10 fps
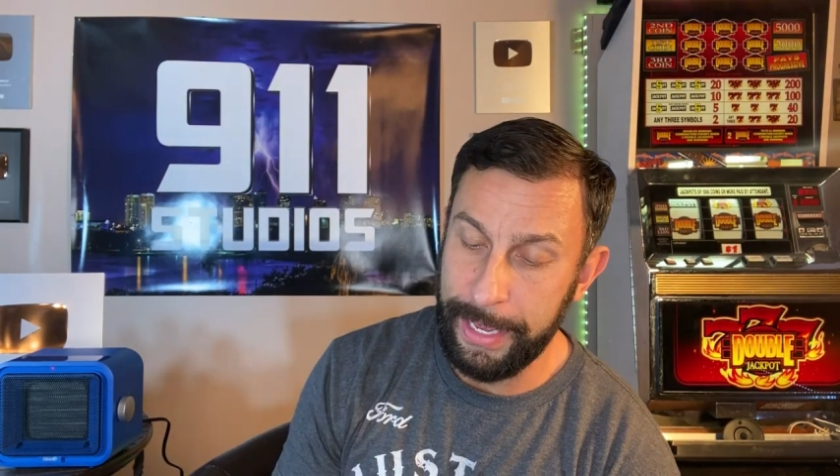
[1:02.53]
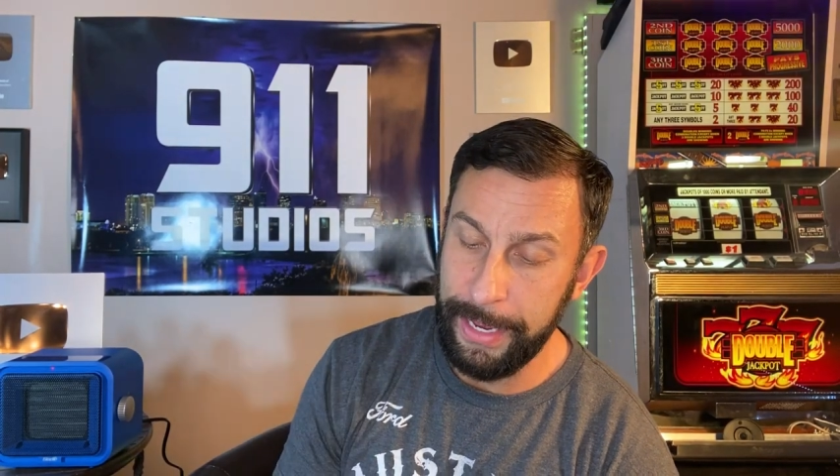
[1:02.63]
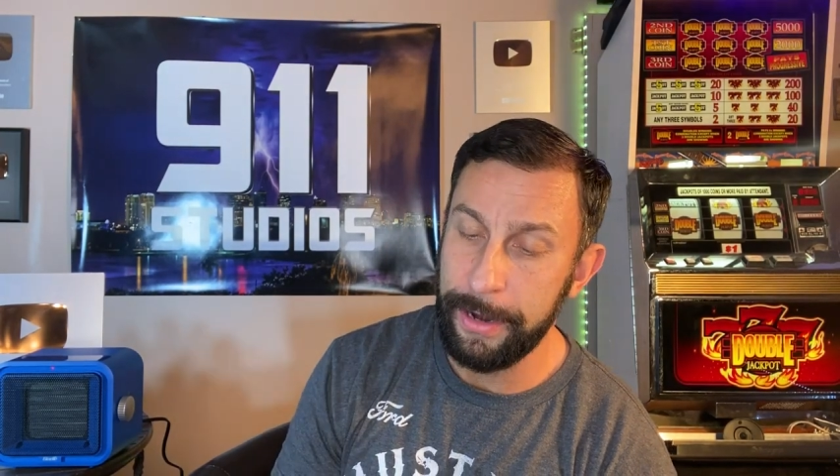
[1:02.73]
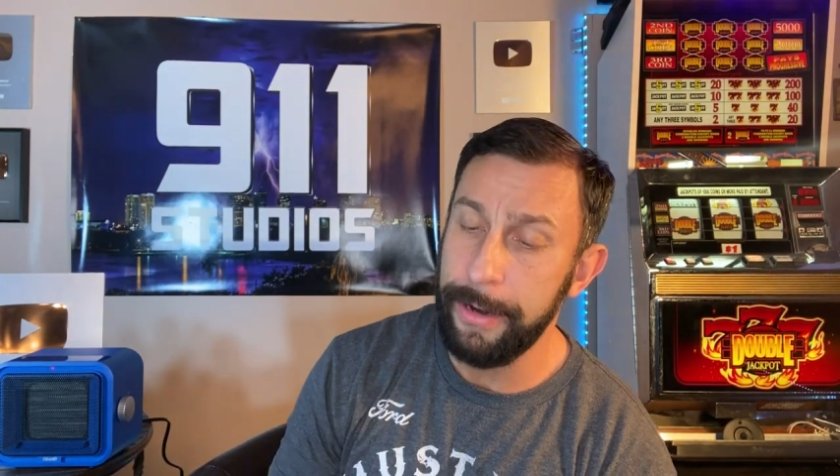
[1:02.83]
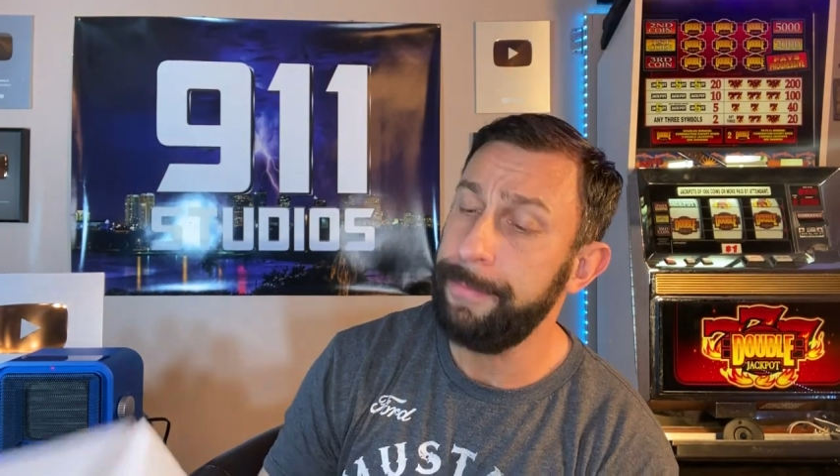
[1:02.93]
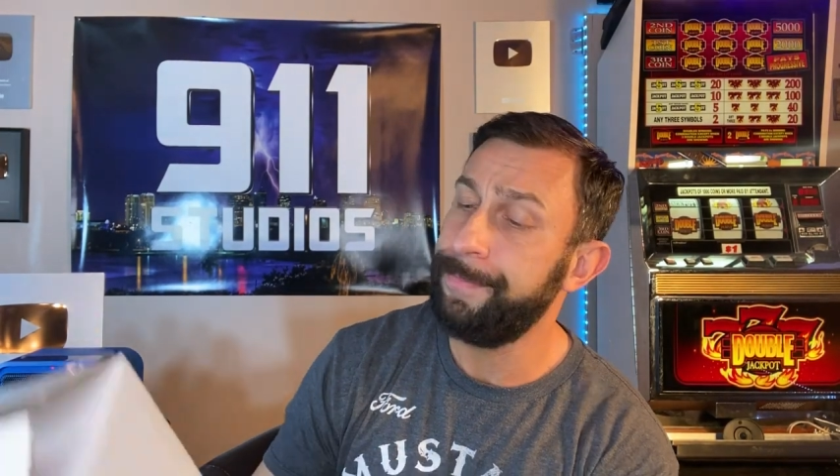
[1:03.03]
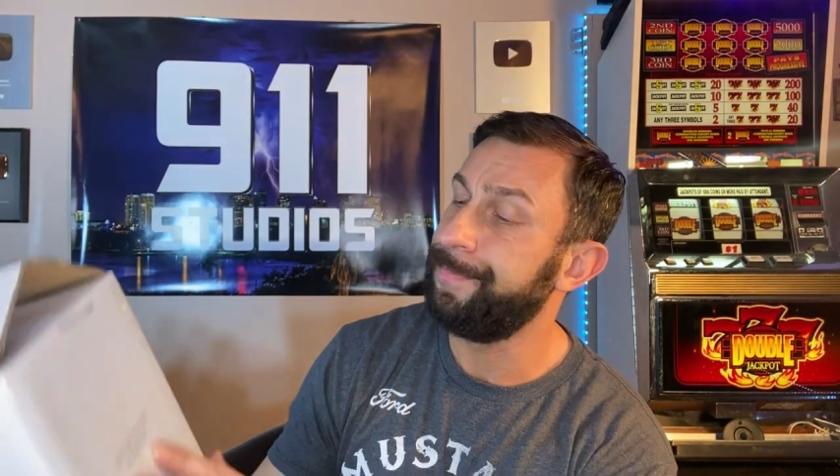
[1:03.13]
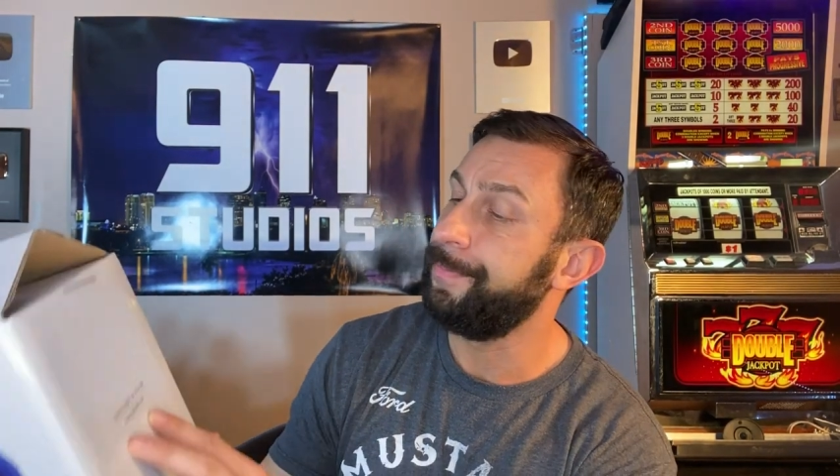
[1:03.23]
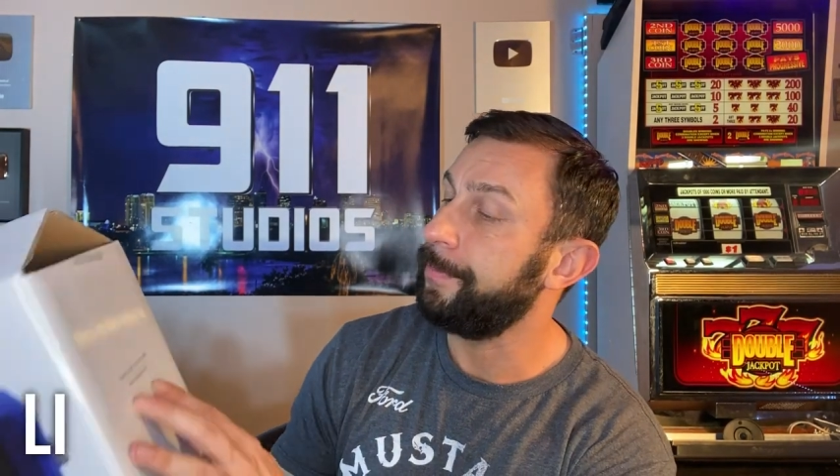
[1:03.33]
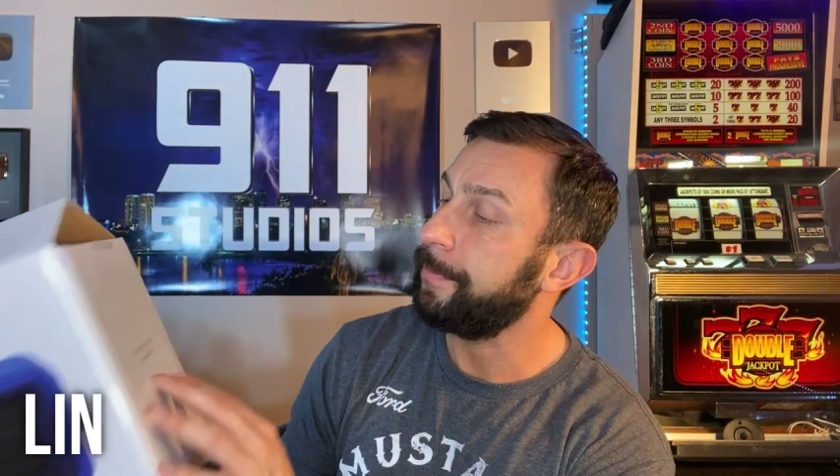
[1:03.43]
heater.
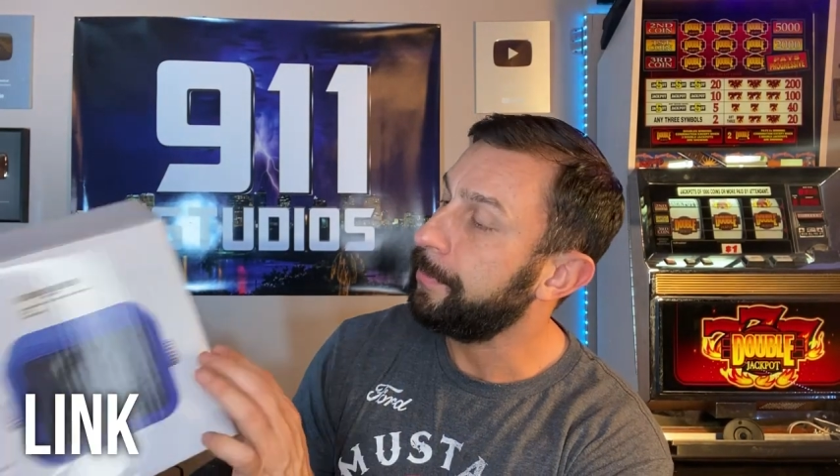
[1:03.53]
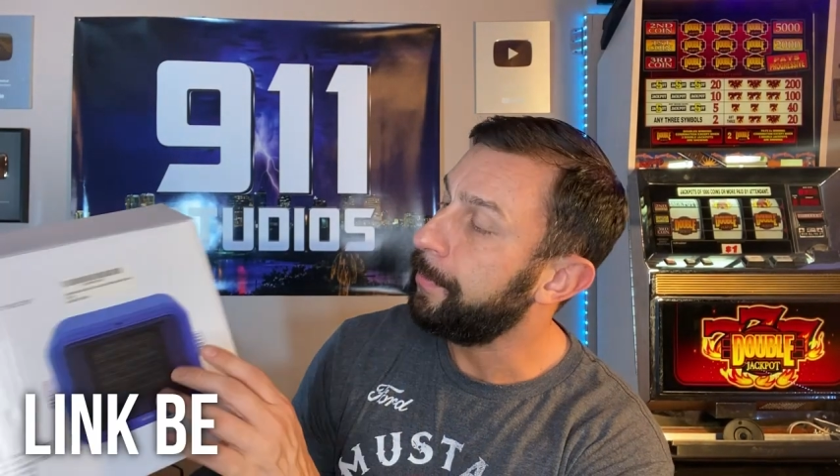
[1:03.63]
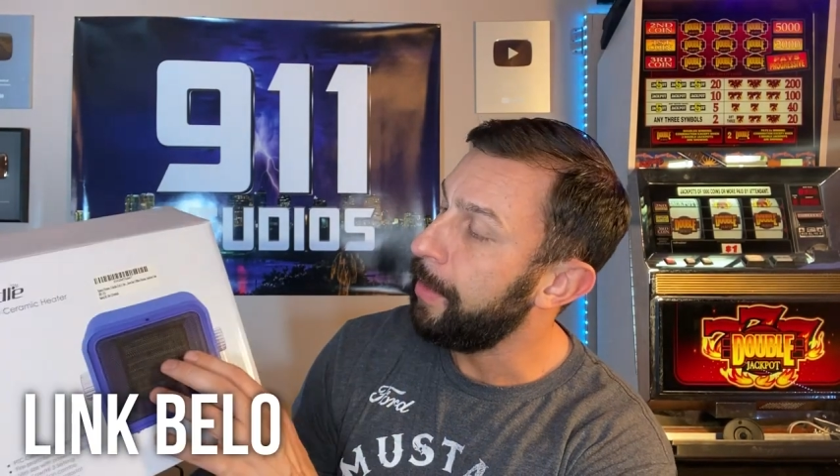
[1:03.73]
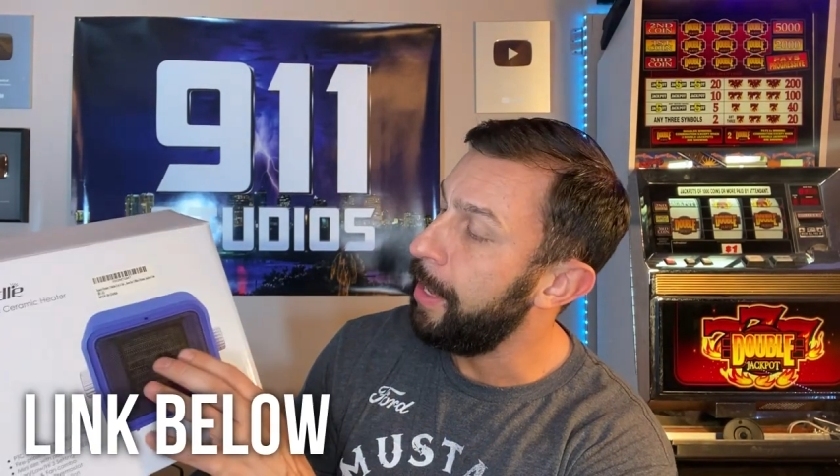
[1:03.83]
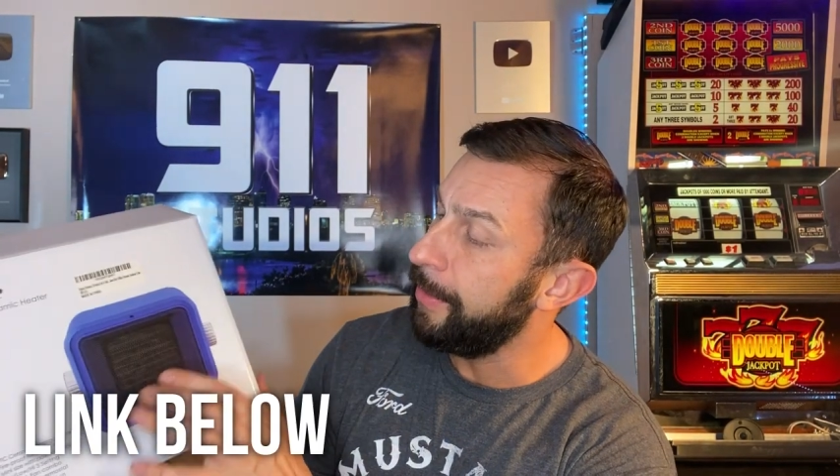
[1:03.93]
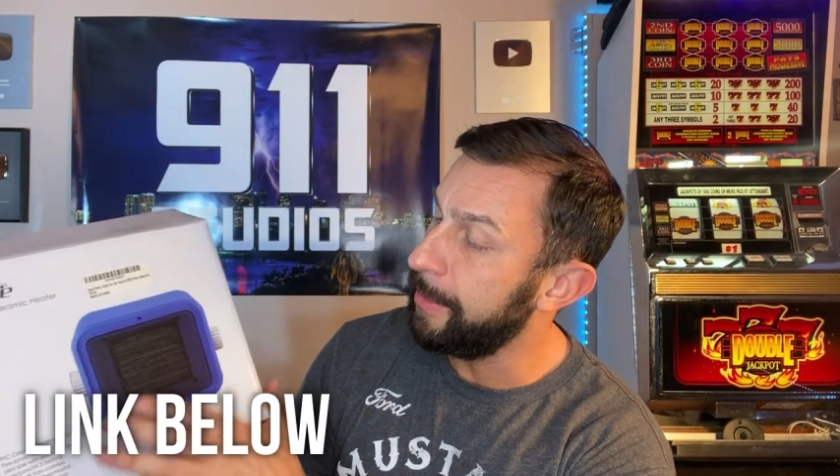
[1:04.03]
On the